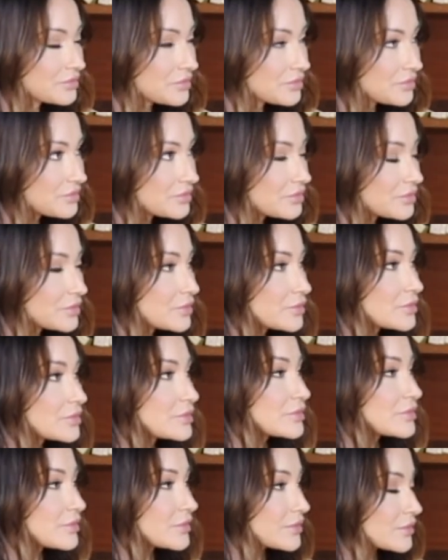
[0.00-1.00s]

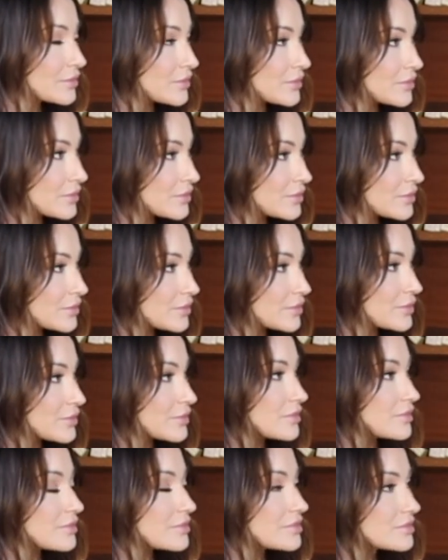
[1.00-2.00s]
No words are spoken by the person on screen.